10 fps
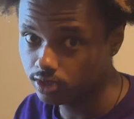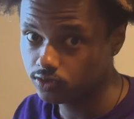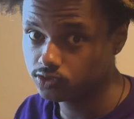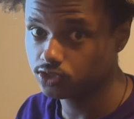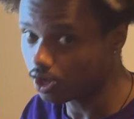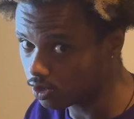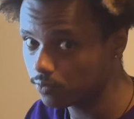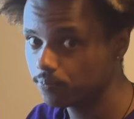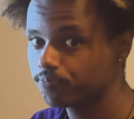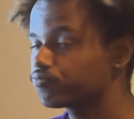So,
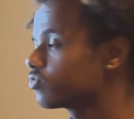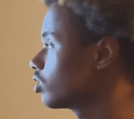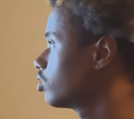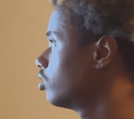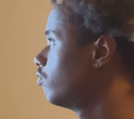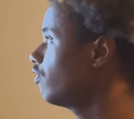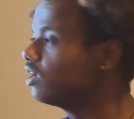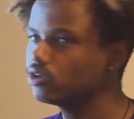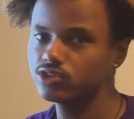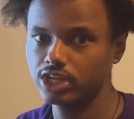
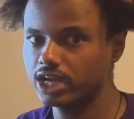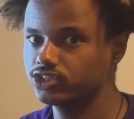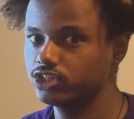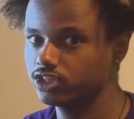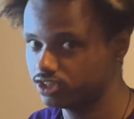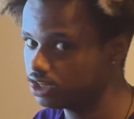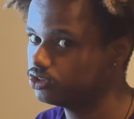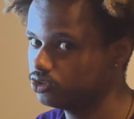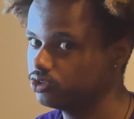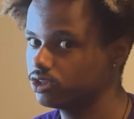Bravado isn't actually going to tell
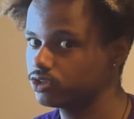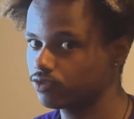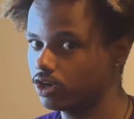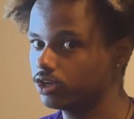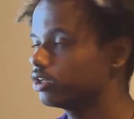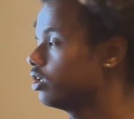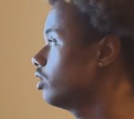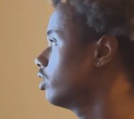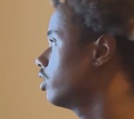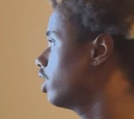you did this wrong.
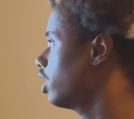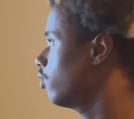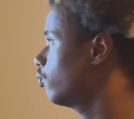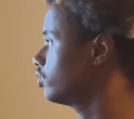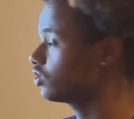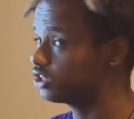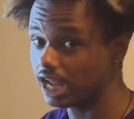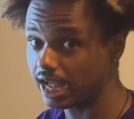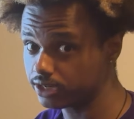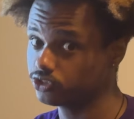What's going to
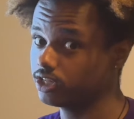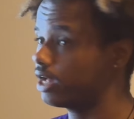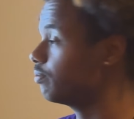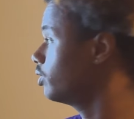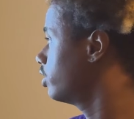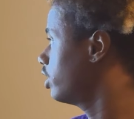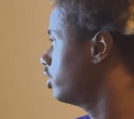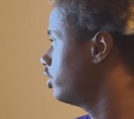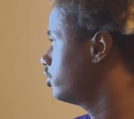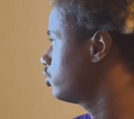actually happen
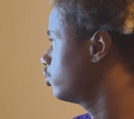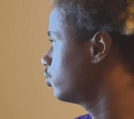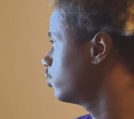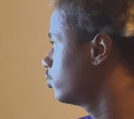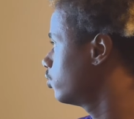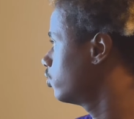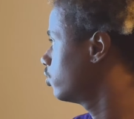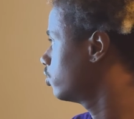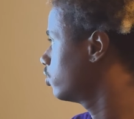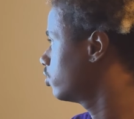is you'll
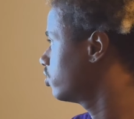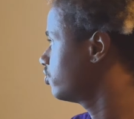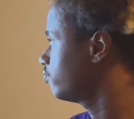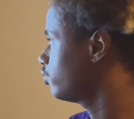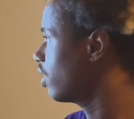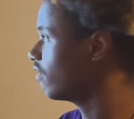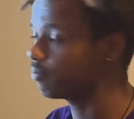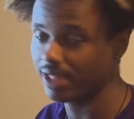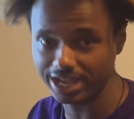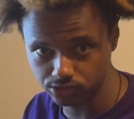have a
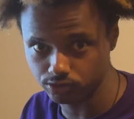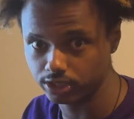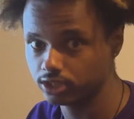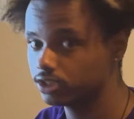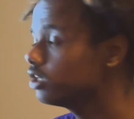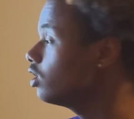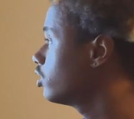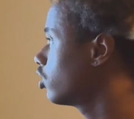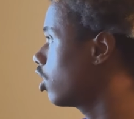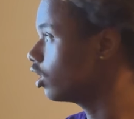black screen,
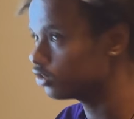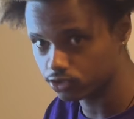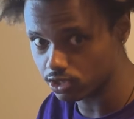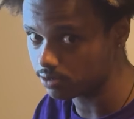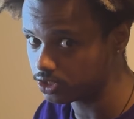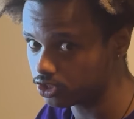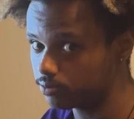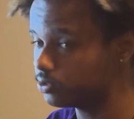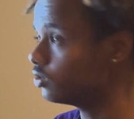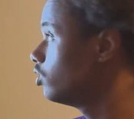your audio is going to be
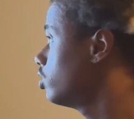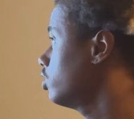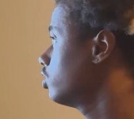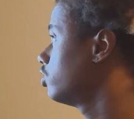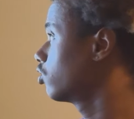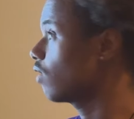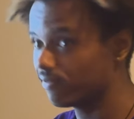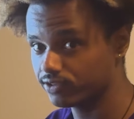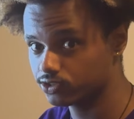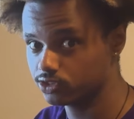jumbled, your
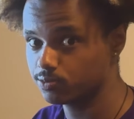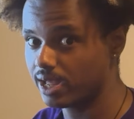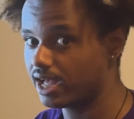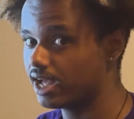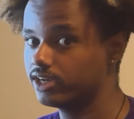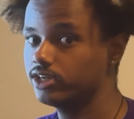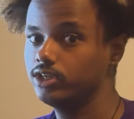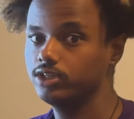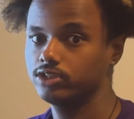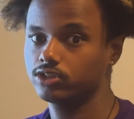graphics is bad,
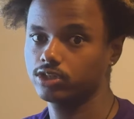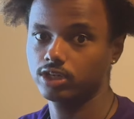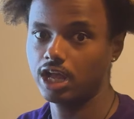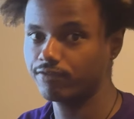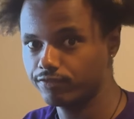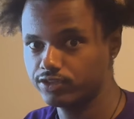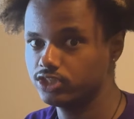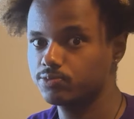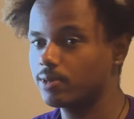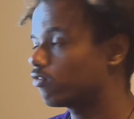your FFT
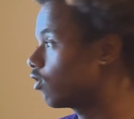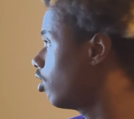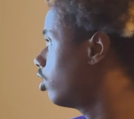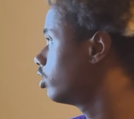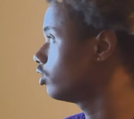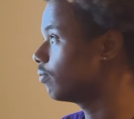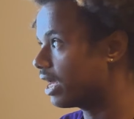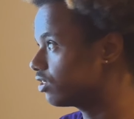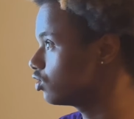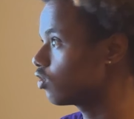is wrong, your
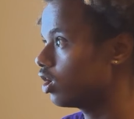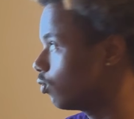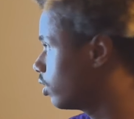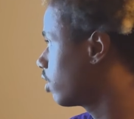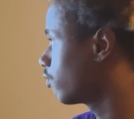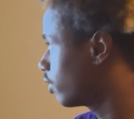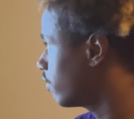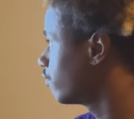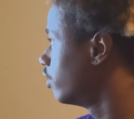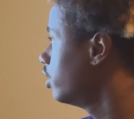math is wrong,
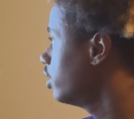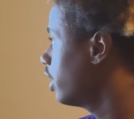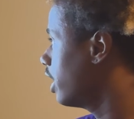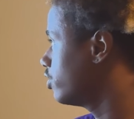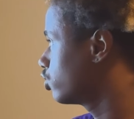whatever, and you're